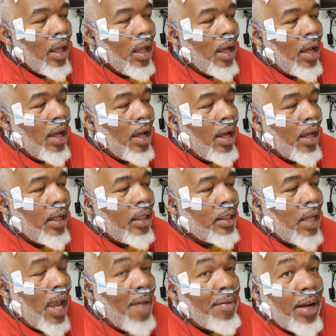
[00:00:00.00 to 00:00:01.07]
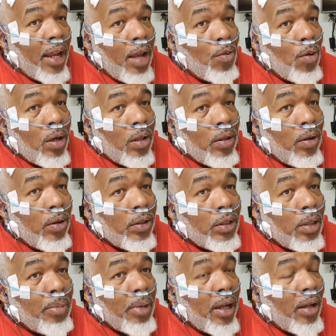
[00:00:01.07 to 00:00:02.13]
because uh, I haven't had one of those in
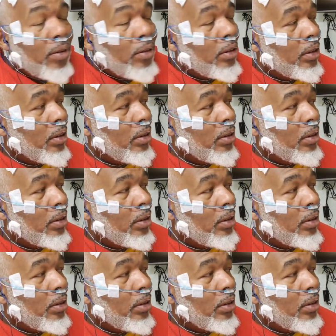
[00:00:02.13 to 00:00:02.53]
about